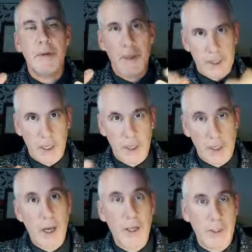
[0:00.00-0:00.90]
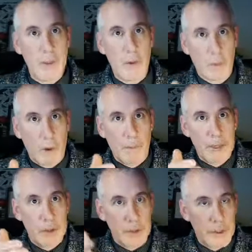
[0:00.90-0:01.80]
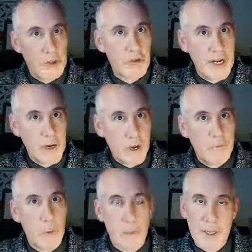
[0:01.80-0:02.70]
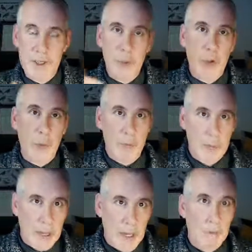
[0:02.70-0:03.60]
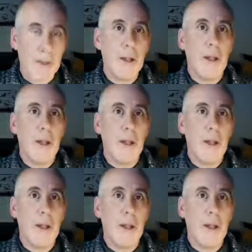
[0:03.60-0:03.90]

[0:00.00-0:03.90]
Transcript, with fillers: design a garden and what bits you want to screen off, what bits you want to open up,